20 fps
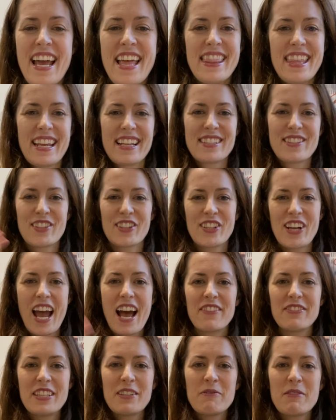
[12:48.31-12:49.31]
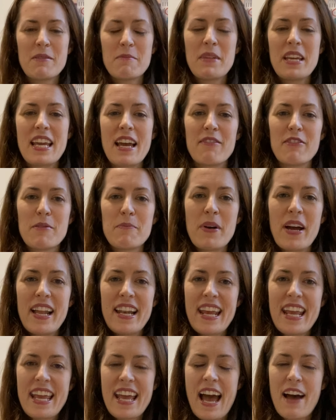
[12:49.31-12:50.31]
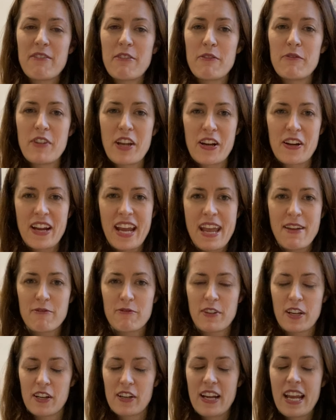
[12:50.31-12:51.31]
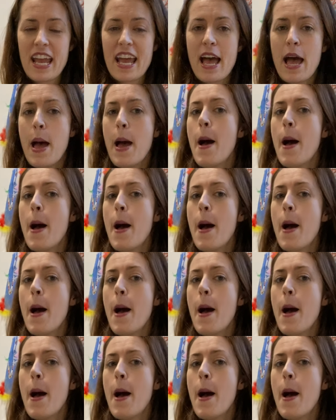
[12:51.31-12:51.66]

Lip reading: Thanks for crafting with me, everybody. Have a very, very